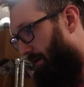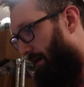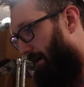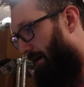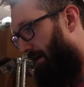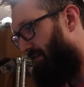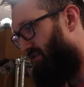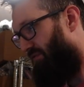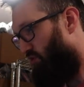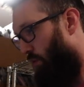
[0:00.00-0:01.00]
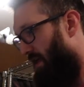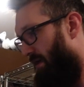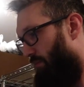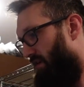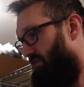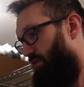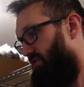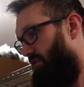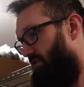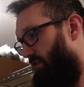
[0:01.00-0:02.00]
Sold for 28 bucks
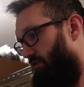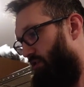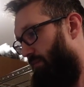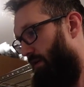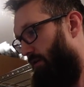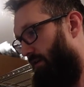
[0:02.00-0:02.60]
plus $6 shipping.